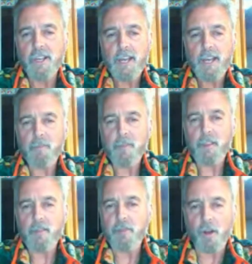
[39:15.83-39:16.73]

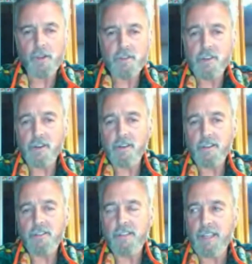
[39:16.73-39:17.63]
The
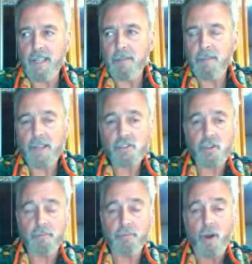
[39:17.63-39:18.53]
voluntary team
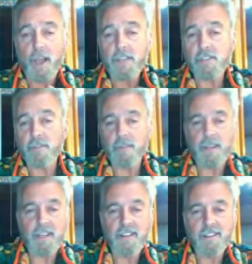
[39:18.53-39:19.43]
that's comprised of many